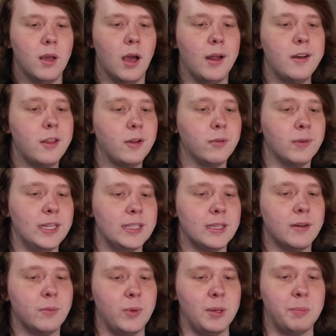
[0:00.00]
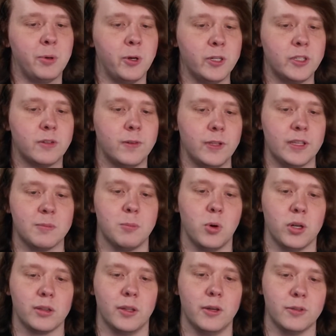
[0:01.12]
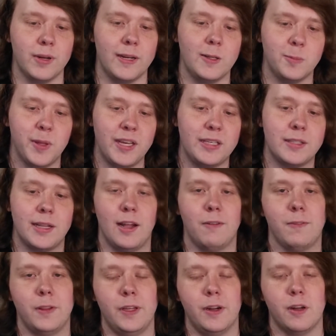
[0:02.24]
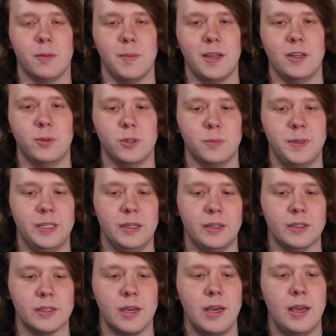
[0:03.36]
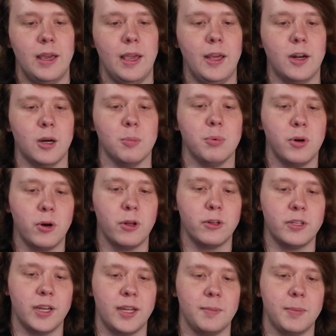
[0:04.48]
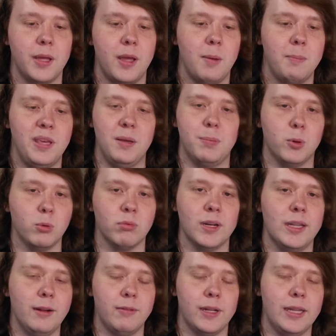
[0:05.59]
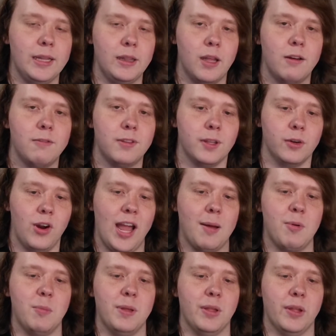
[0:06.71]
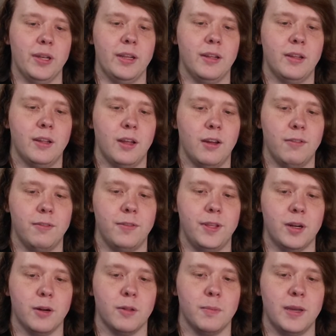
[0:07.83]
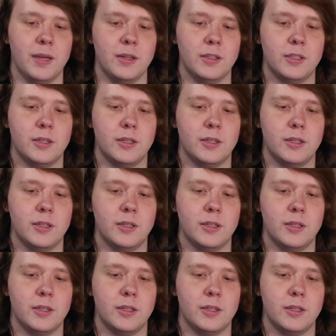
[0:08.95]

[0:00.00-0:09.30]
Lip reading: Another reason we pushed for this more close-range playstyle for the Earth Mage was because in our prototype, people really loved the grab ability of the Earth Mage.